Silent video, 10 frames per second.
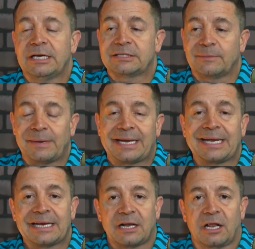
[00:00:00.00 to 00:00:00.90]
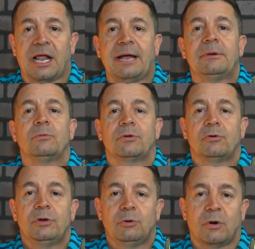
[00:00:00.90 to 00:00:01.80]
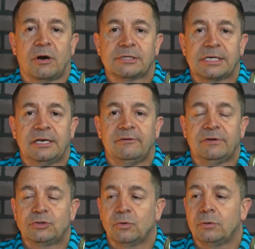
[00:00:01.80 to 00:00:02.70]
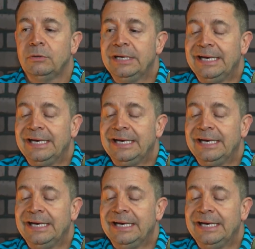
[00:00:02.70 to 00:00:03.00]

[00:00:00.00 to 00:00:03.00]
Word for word: and to make it in alignment with who you are as an individual